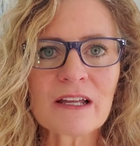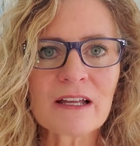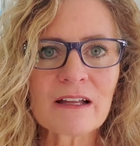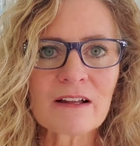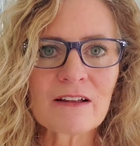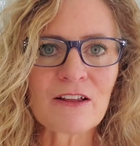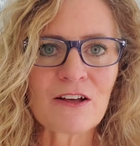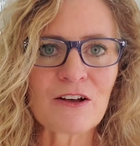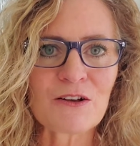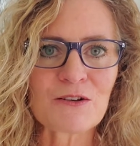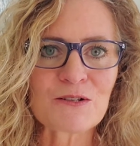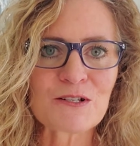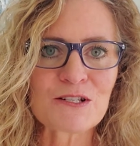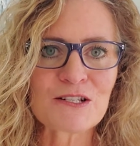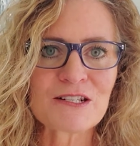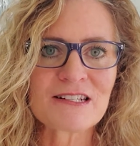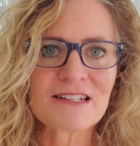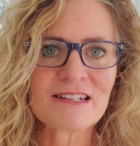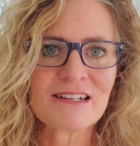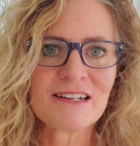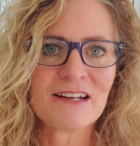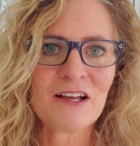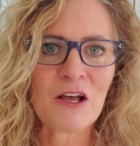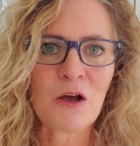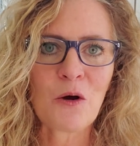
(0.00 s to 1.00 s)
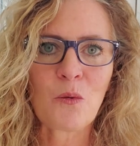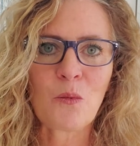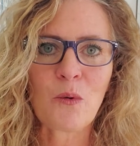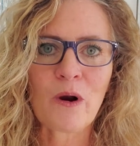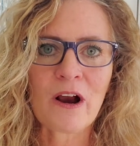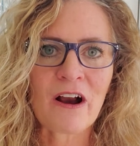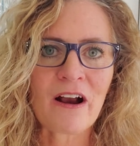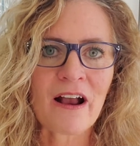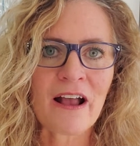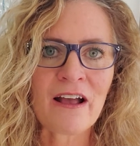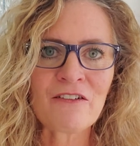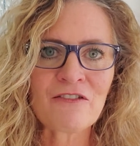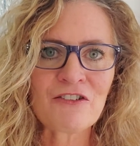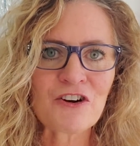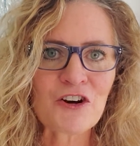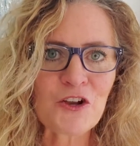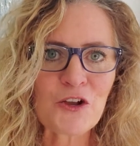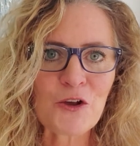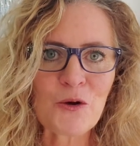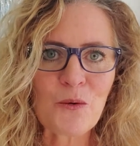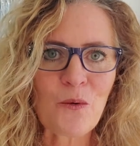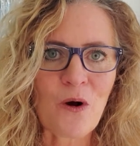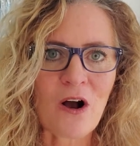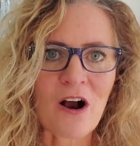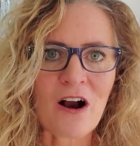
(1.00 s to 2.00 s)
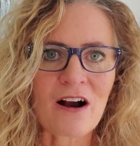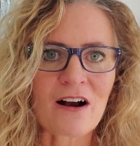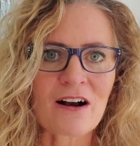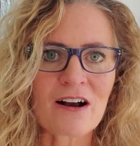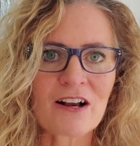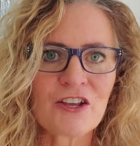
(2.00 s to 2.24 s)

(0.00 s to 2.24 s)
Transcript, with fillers: close wherever you are.